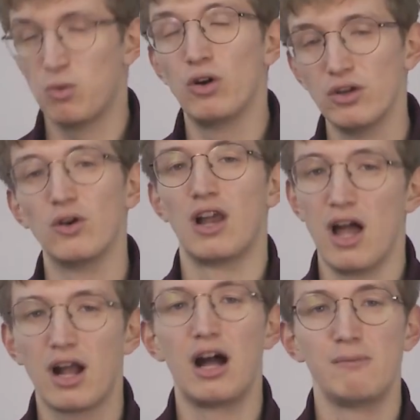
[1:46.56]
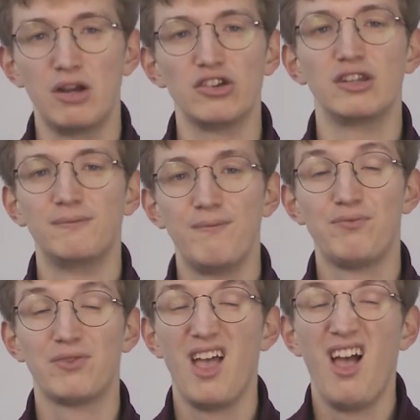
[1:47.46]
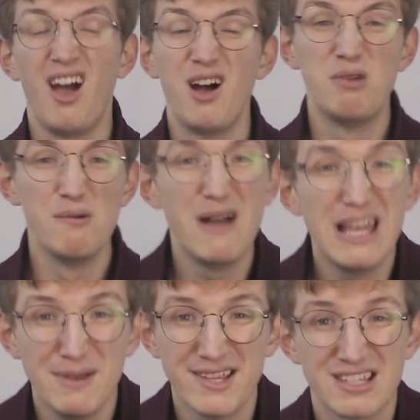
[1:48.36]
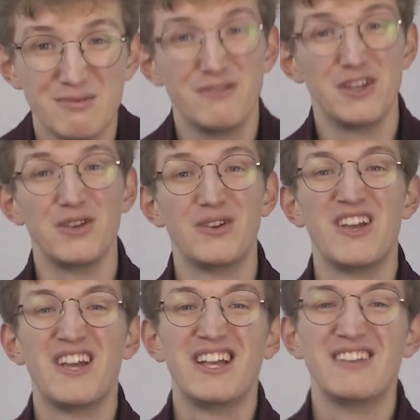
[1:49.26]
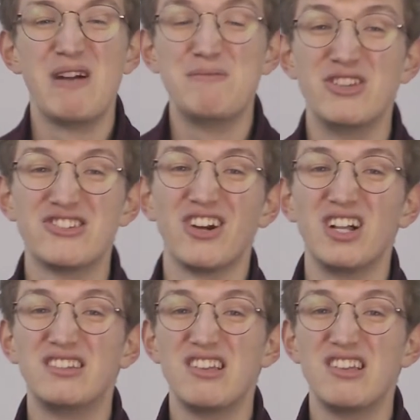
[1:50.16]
what you're like, I imagine. But maybe some of you, maybe you start